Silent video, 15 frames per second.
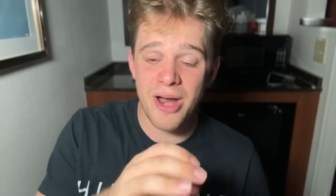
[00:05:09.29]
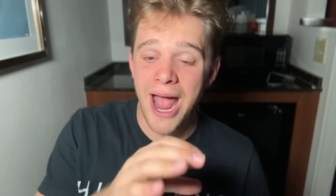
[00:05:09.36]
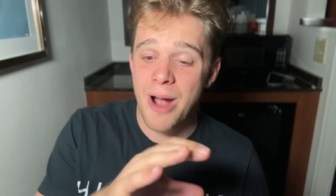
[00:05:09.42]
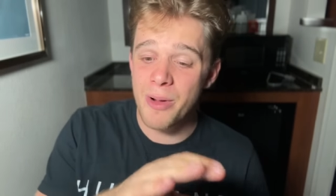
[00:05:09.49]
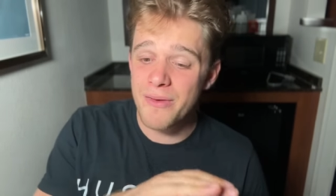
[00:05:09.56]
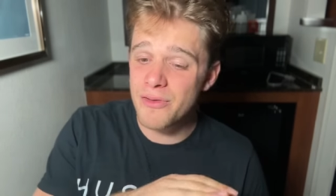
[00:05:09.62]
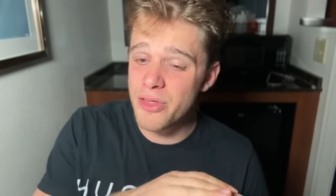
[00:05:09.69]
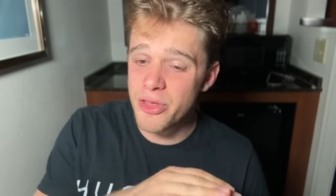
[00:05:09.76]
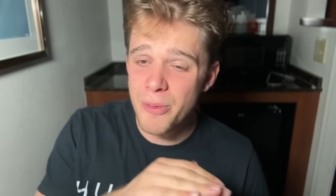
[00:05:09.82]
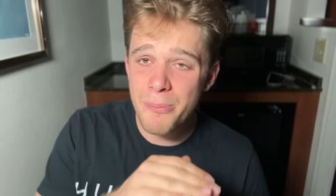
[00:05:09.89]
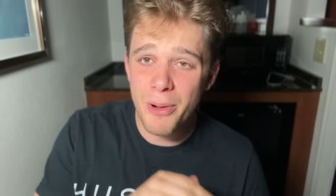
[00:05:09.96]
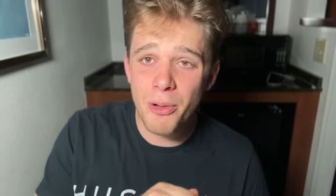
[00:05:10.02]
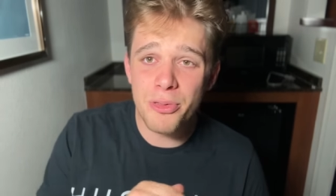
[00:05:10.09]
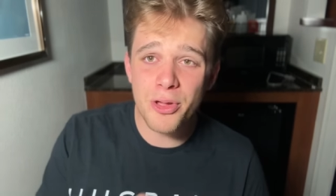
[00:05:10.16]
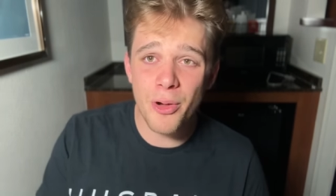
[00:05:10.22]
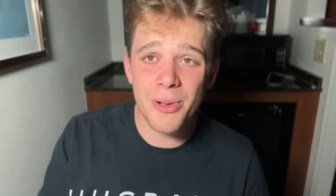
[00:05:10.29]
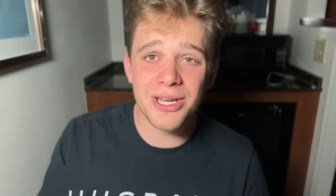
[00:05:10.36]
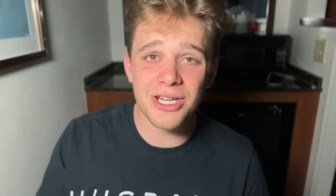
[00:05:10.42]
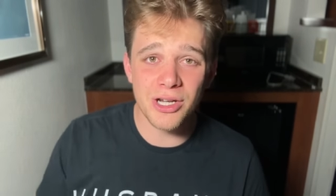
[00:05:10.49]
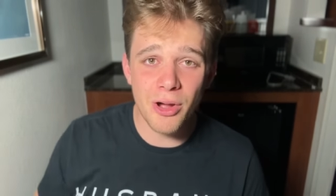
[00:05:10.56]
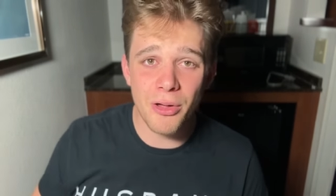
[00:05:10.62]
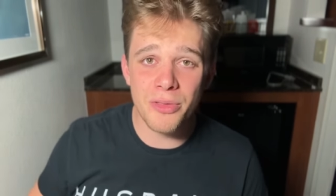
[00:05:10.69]
However, they're both going to
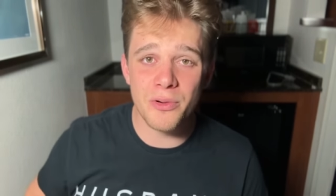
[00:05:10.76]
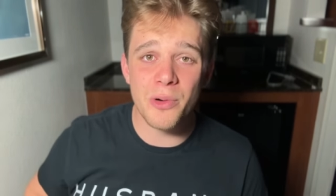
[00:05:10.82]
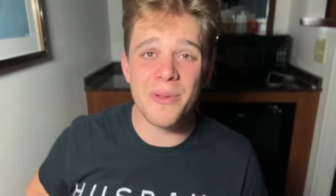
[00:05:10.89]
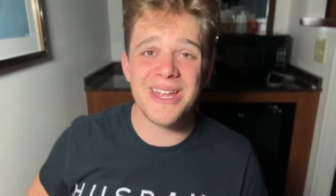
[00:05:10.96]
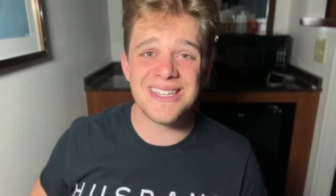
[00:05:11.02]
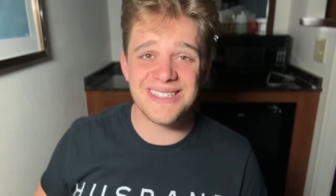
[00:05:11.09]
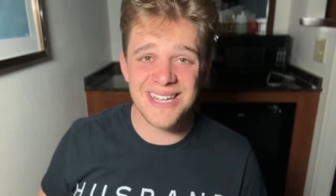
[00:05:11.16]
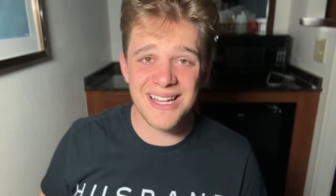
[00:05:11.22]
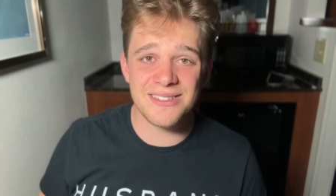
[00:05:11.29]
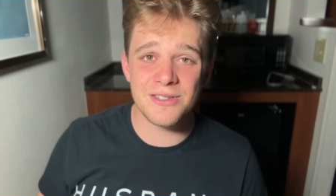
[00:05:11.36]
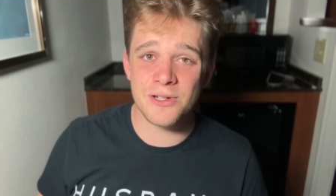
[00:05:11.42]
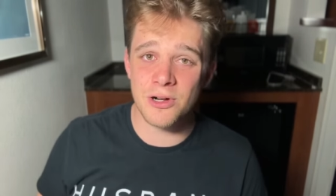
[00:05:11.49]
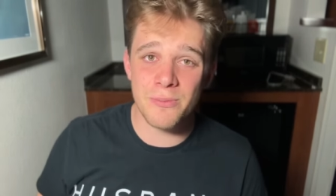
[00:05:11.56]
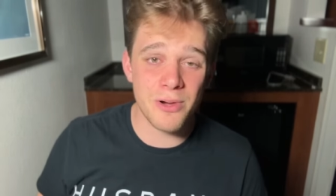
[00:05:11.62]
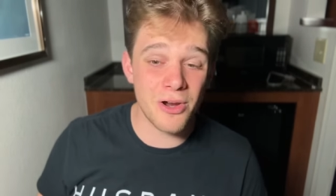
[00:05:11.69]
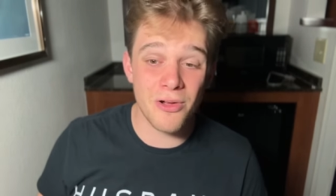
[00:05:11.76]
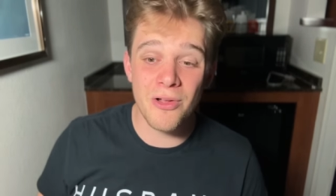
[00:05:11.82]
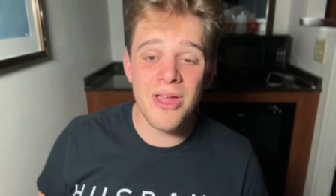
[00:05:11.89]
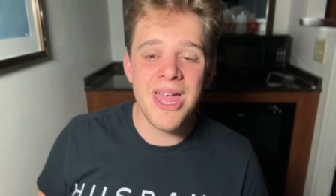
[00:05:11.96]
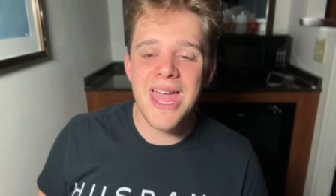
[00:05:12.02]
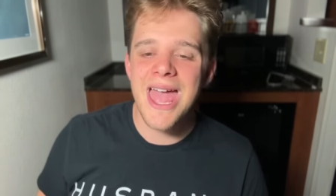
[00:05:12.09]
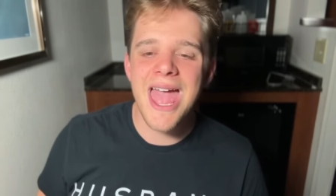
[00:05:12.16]
go through intense turmoil.
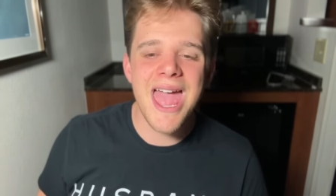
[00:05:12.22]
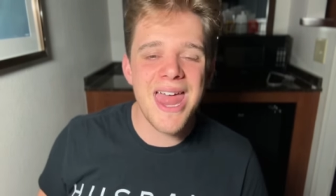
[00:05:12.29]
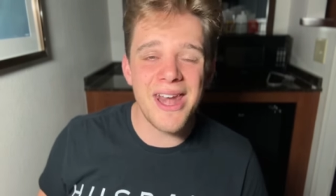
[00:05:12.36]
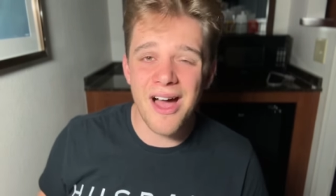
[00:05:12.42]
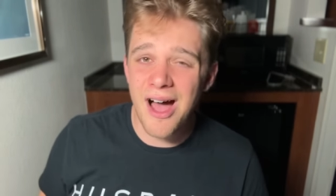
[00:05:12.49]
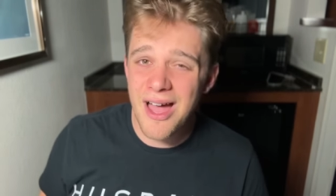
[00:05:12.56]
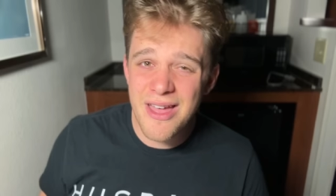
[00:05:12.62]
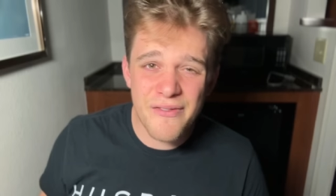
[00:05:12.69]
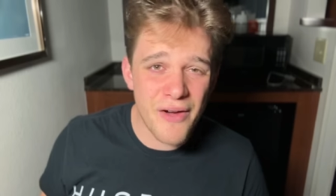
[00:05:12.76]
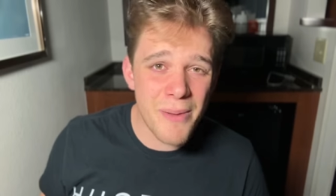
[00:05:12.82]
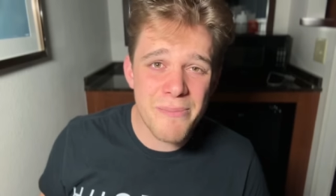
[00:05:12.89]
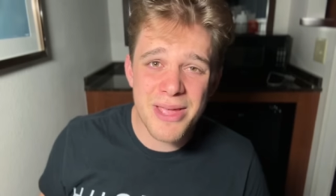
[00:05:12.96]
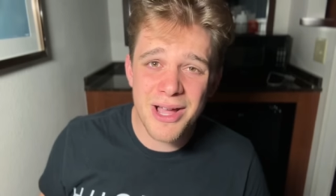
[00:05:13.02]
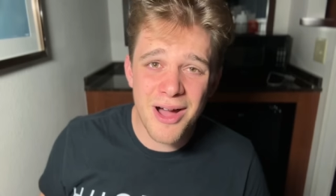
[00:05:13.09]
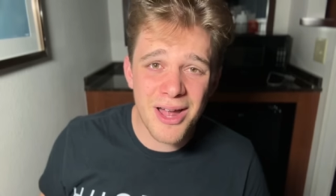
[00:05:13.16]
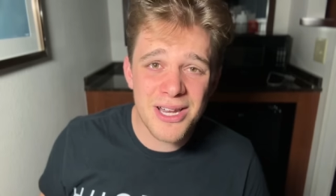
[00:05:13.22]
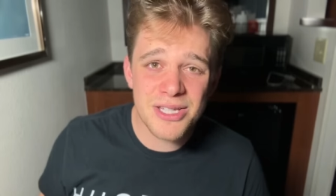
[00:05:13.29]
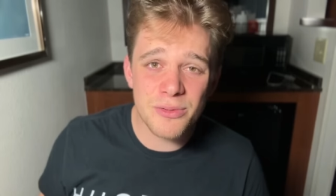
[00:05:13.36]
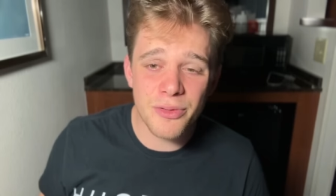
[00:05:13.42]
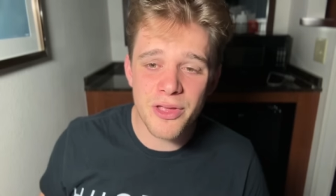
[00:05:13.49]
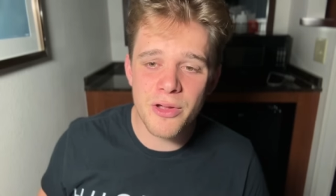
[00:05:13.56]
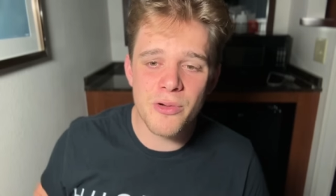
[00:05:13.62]
And if I'm being honest
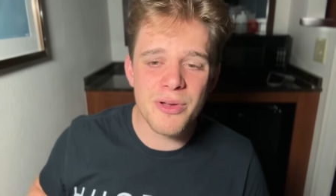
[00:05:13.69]
with you,